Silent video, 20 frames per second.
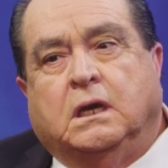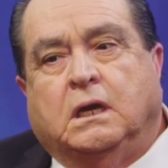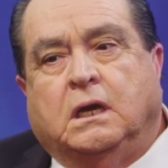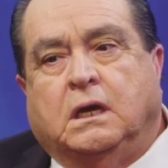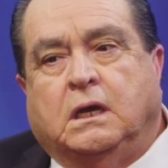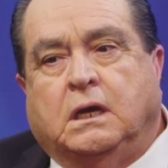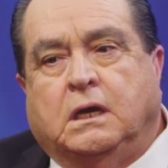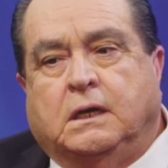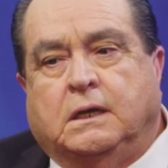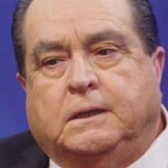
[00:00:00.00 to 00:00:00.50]

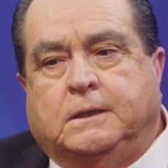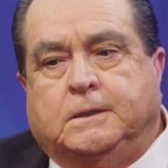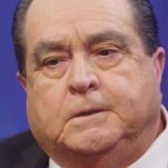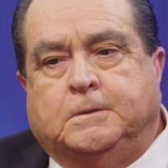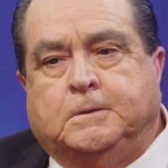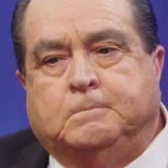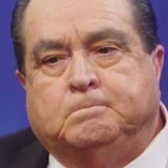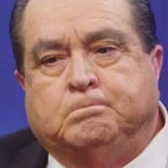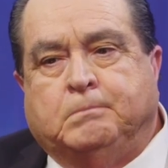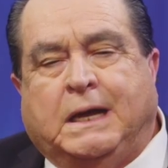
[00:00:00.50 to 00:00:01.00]

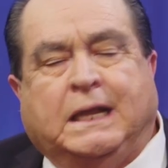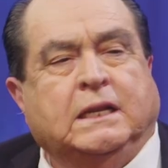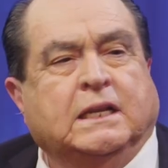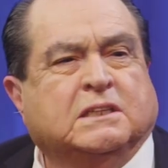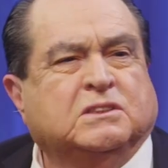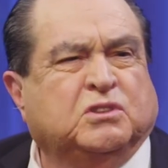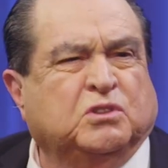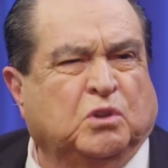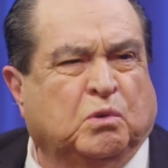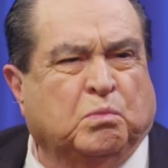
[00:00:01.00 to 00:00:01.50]
I'd
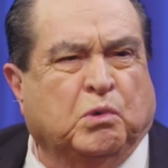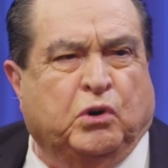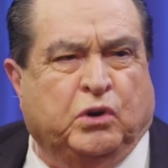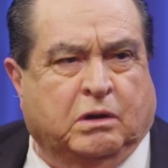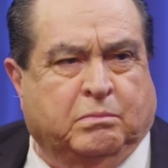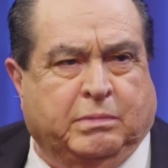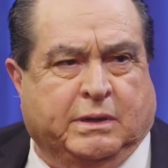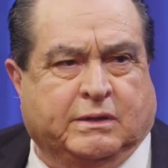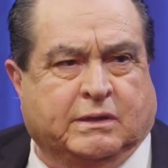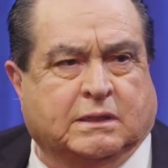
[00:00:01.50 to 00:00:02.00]
like to know more
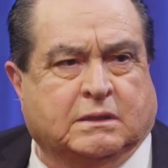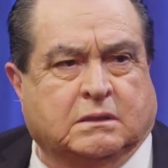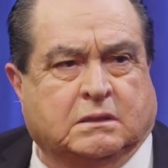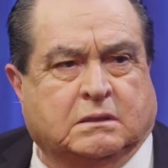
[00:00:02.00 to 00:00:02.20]
about it.